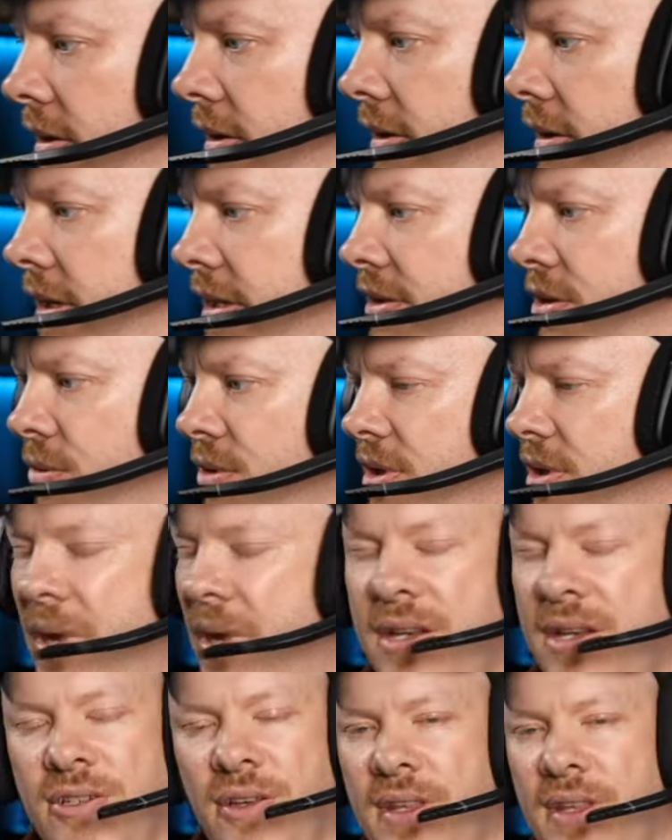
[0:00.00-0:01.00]
It all
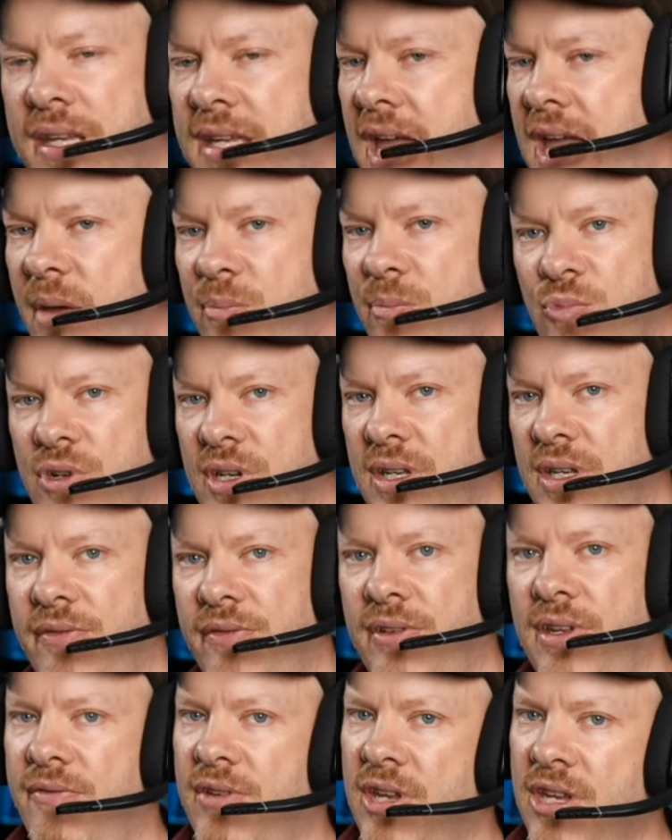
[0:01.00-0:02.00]
depends on the camera. If,
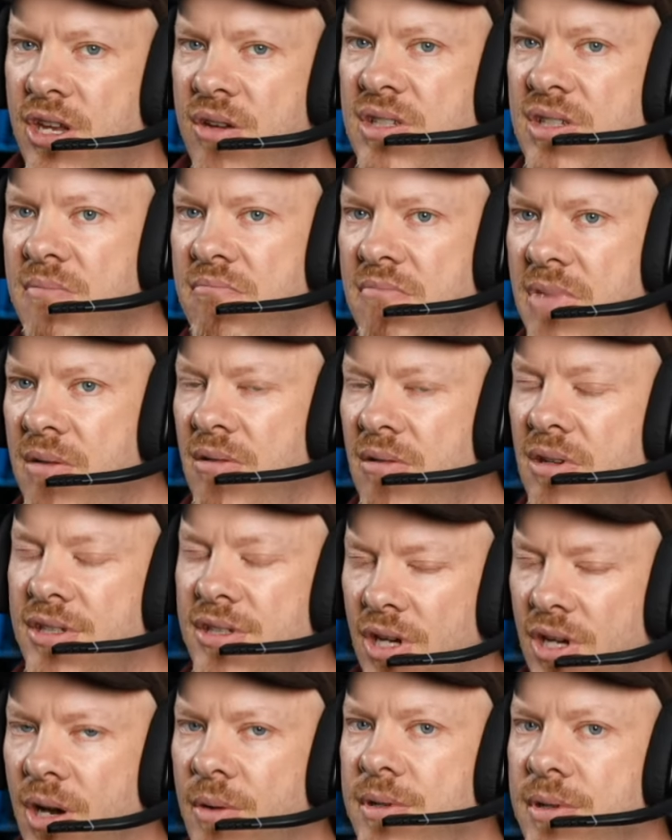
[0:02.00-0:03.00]
if you're using mirrorless,
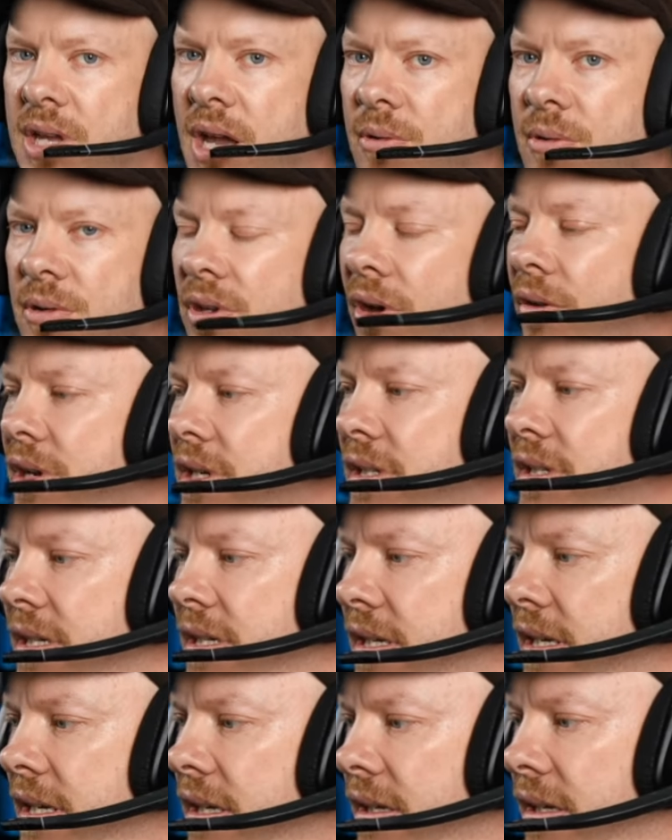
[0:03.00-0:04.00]
I would go
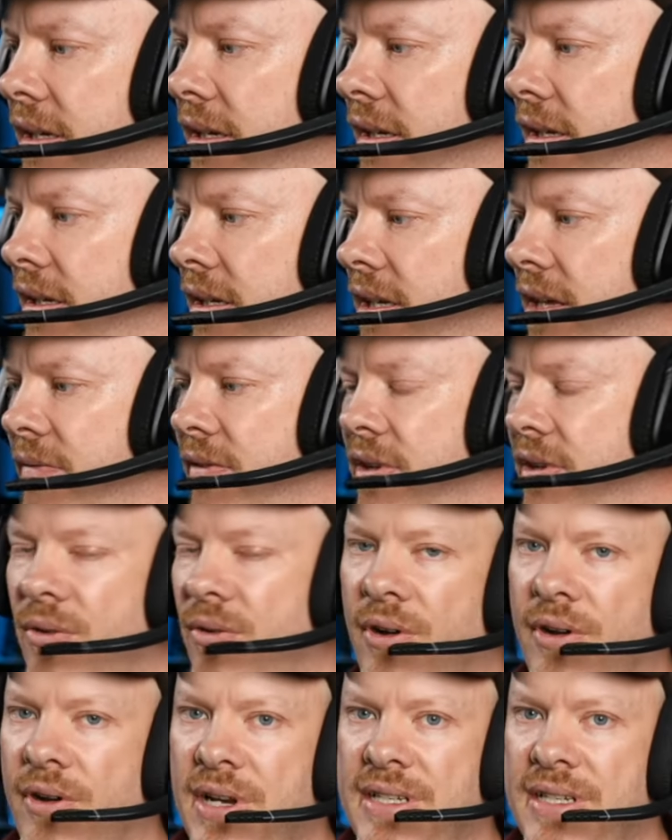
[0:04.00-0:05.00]
90. If you're
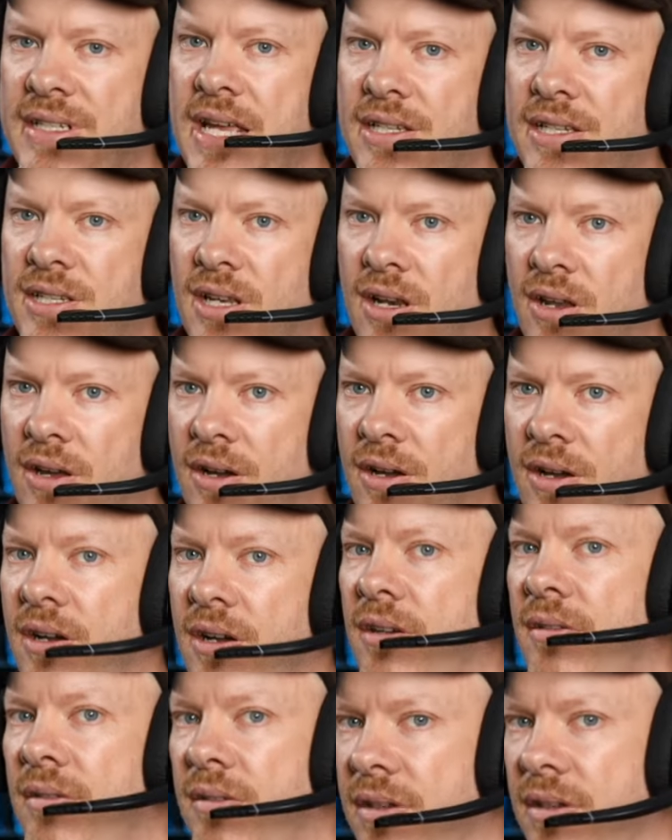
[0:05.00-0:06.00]
on a DSLR,
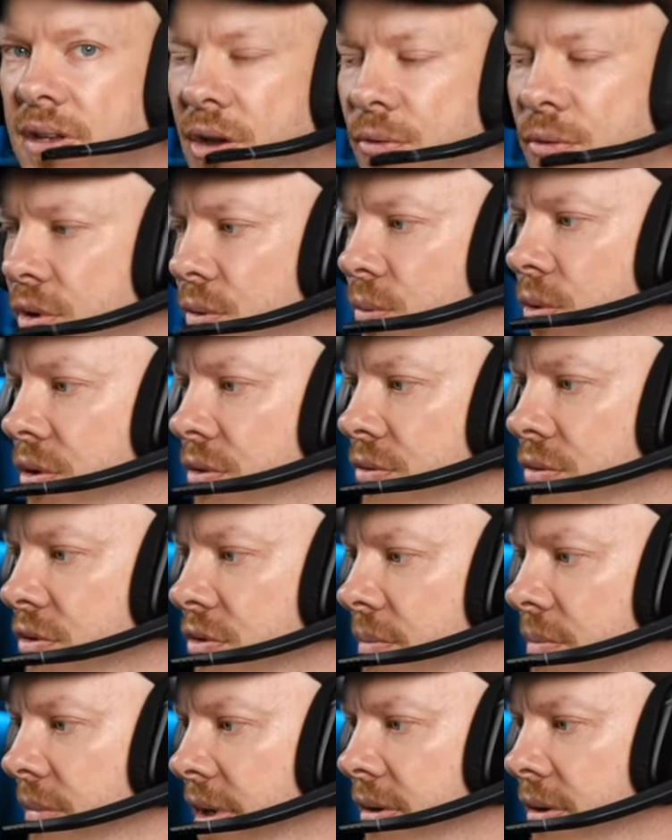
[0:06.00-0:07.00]
go with a
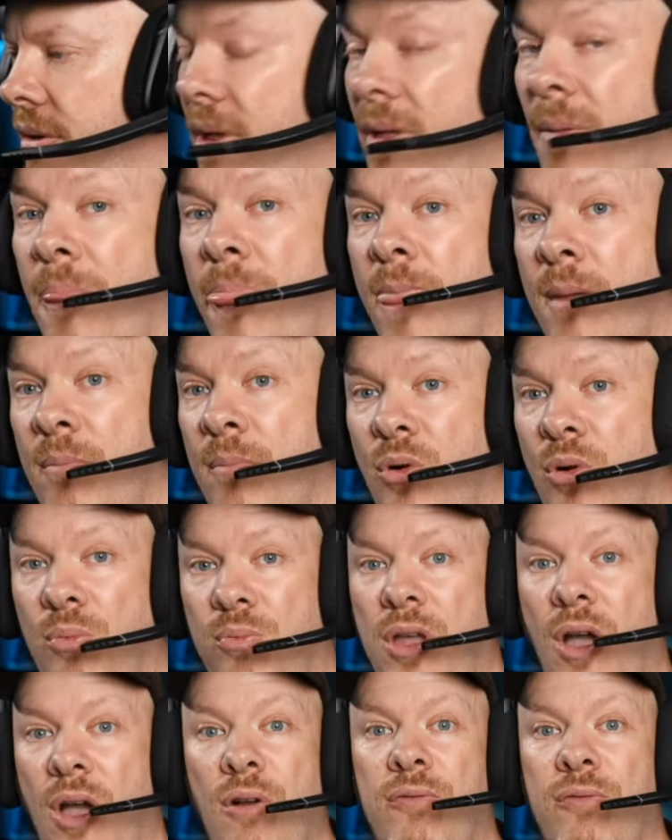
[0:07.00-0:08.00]
100 mil. But
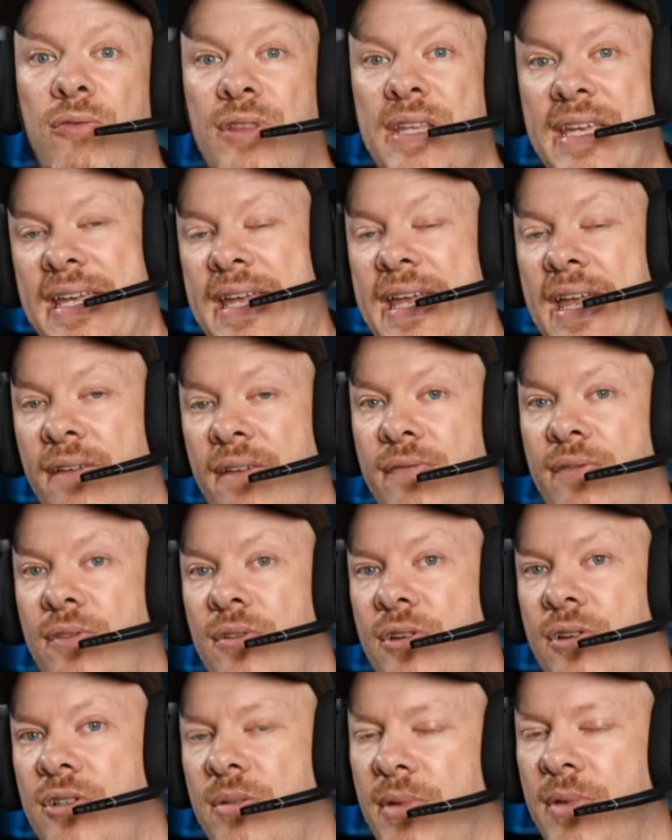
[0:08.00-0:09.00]
go for the EF
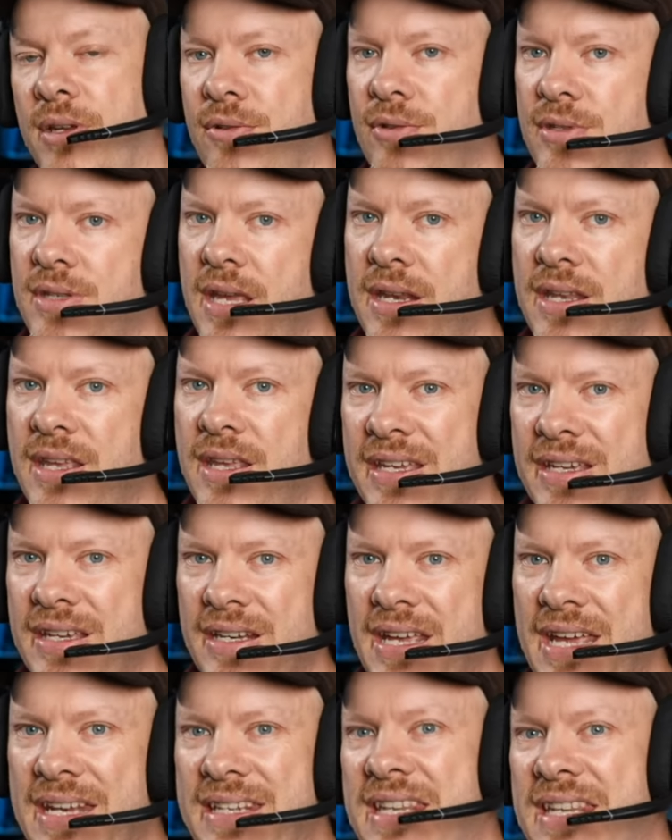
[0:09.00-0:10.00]
version because then you can
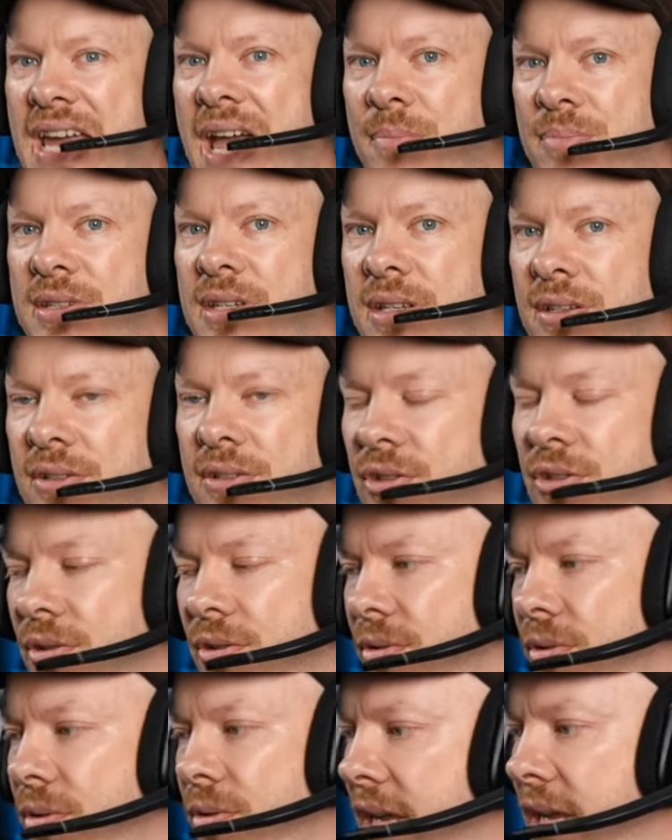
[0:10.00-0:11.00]
adapt it to
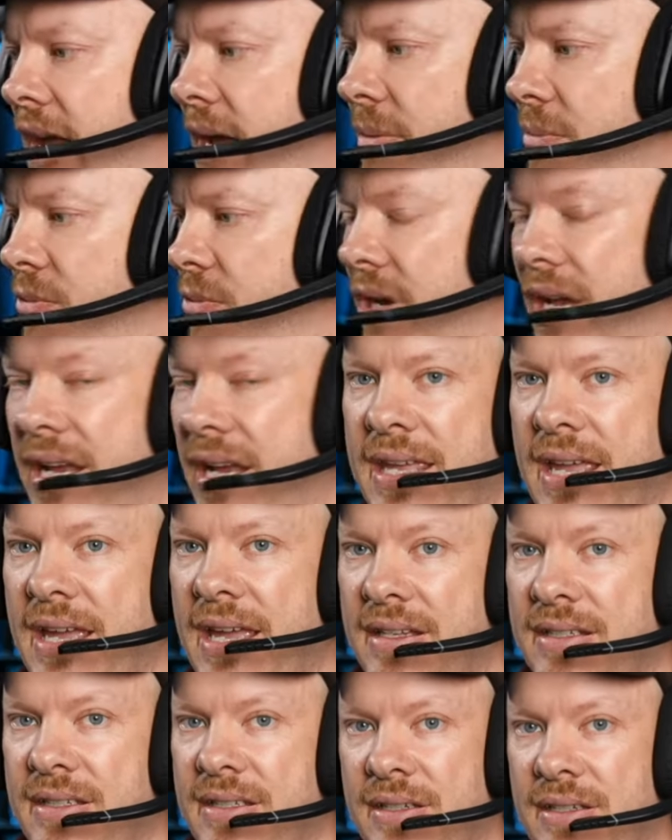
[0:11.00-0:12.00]
your camera and
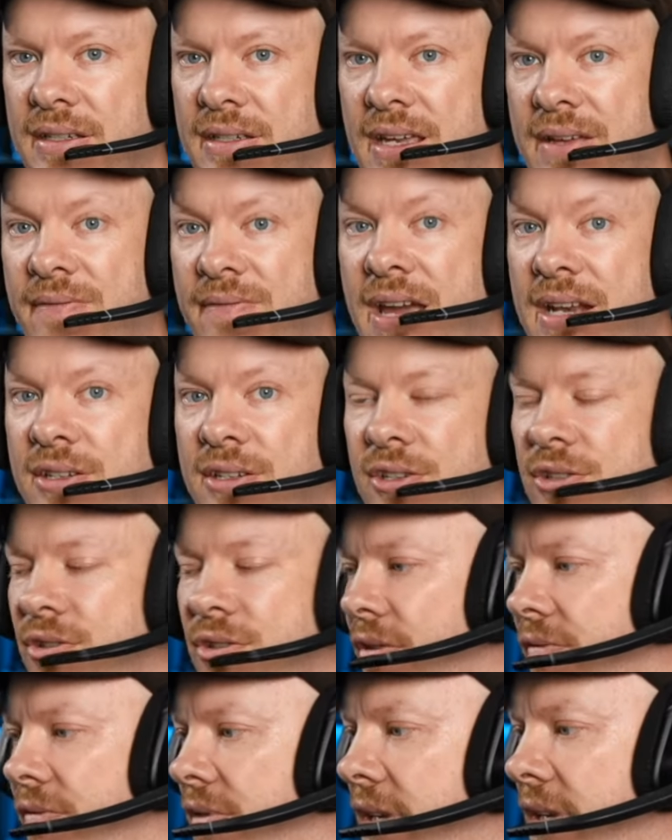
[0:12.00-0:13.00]
get uh, advantage
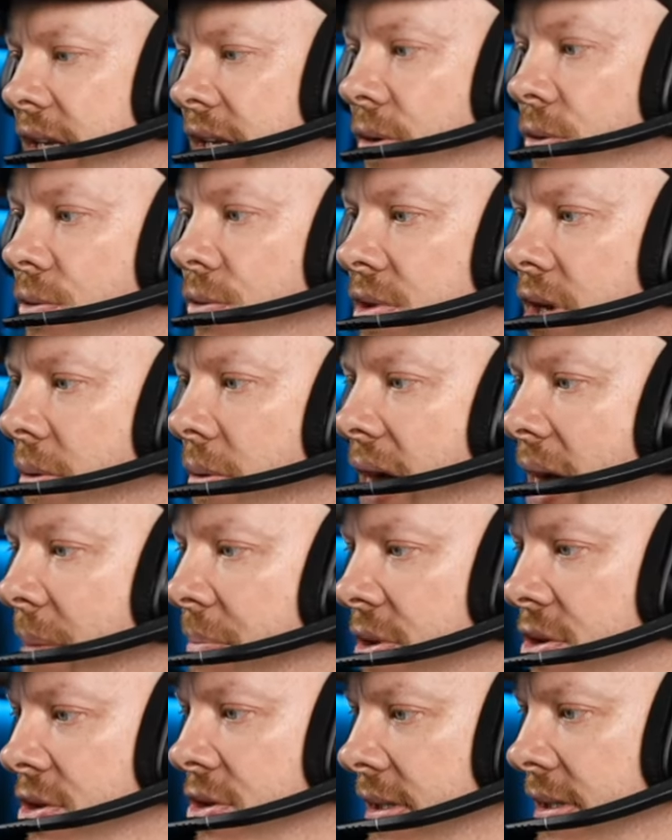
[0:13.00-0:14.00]
of the auto
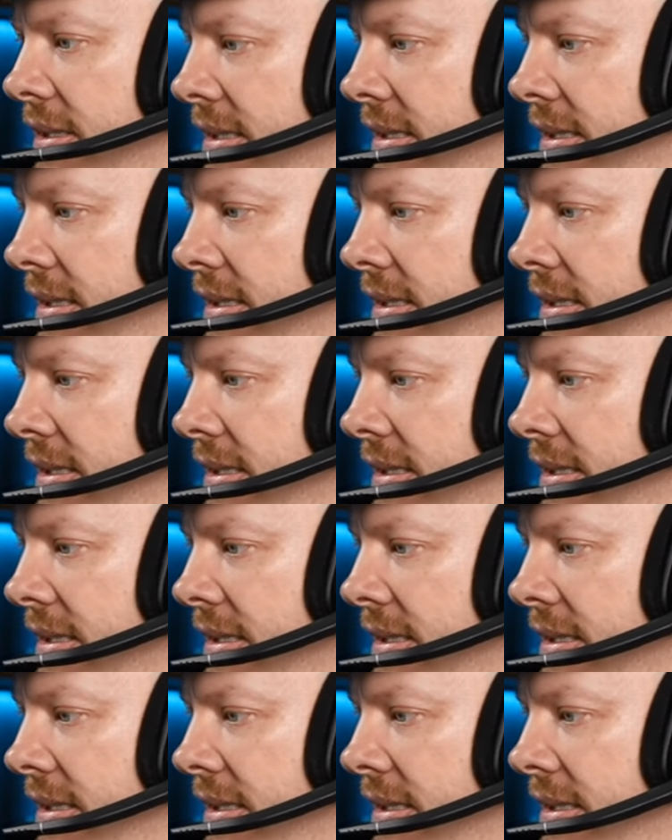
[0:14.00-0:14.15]
aperture.